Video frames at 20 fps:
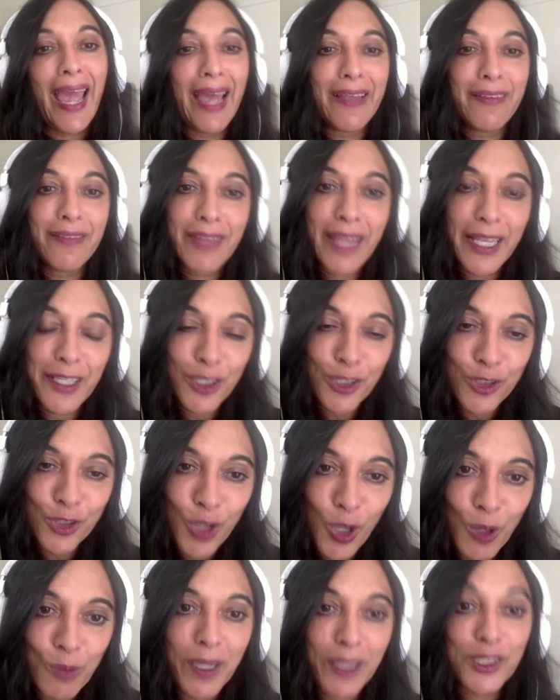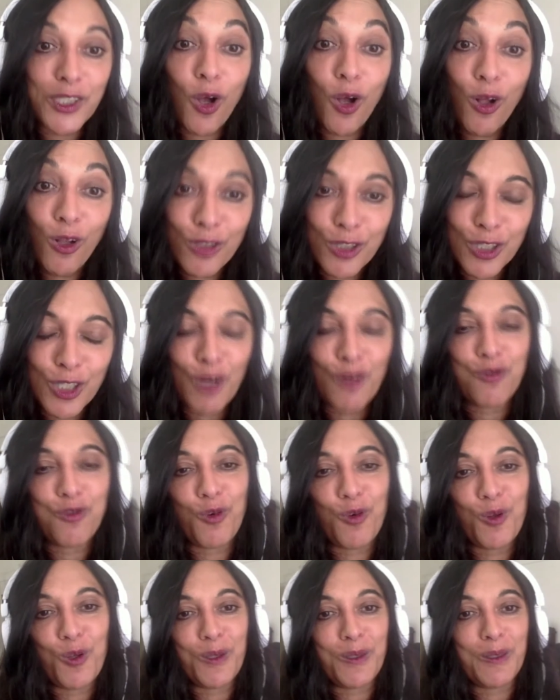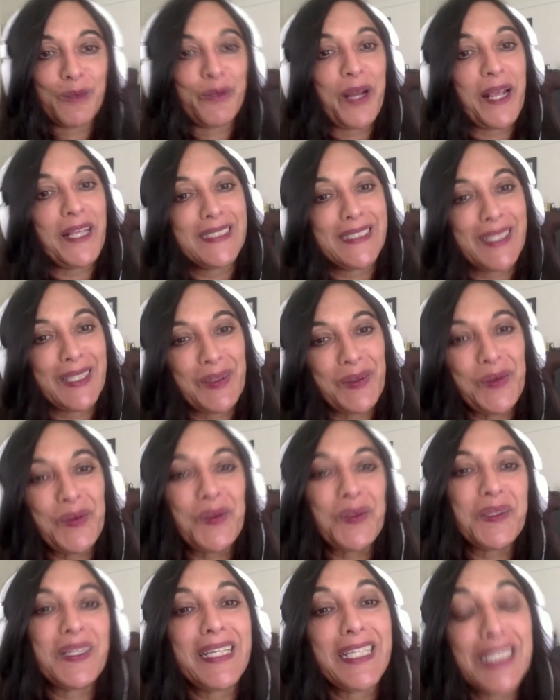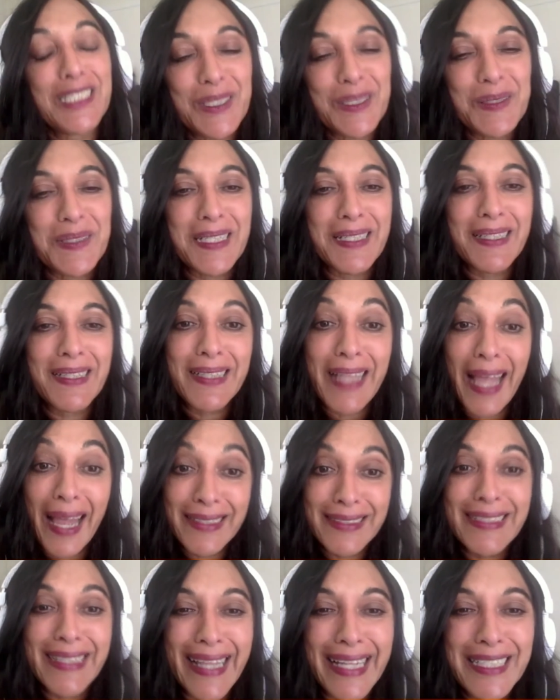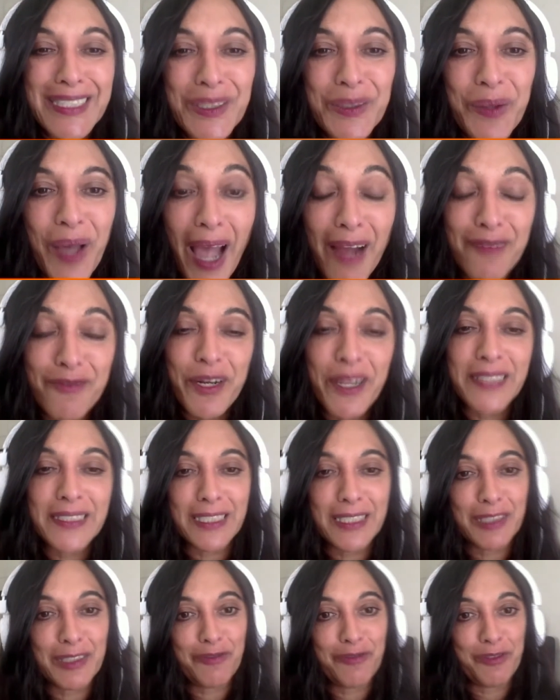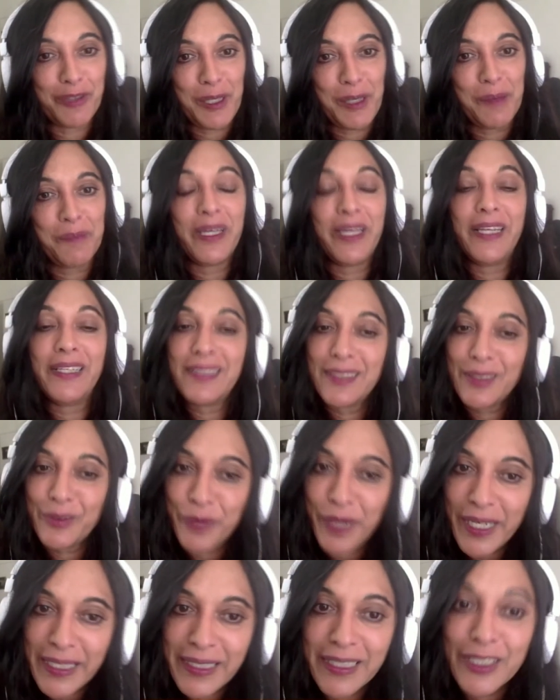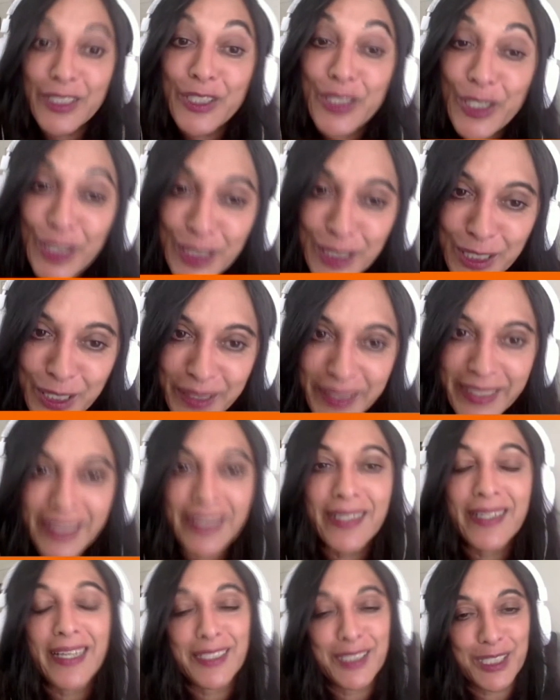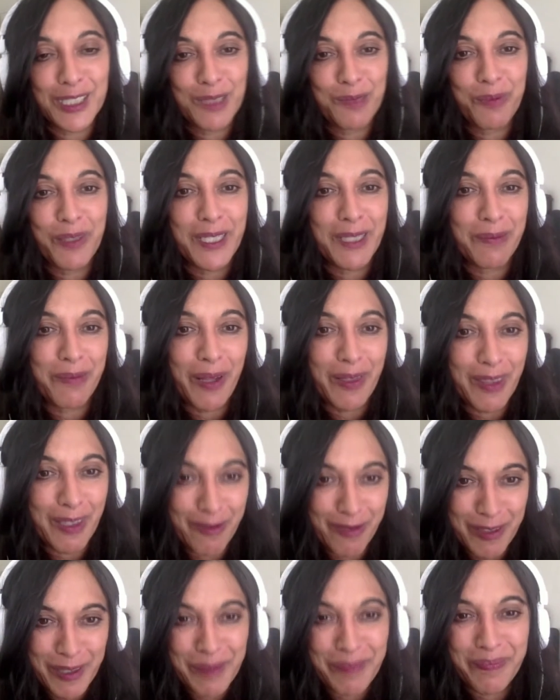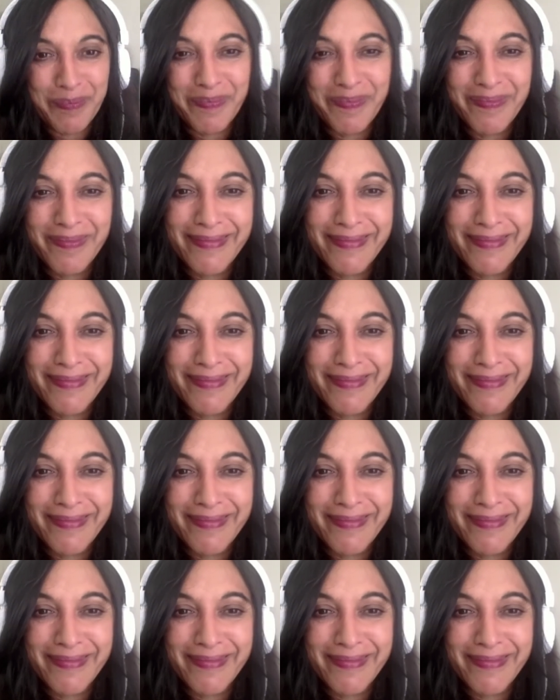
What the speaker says: And thank you so much also for raising all the issues and that you have raised in the film. It's really good to hear and to speak about the film.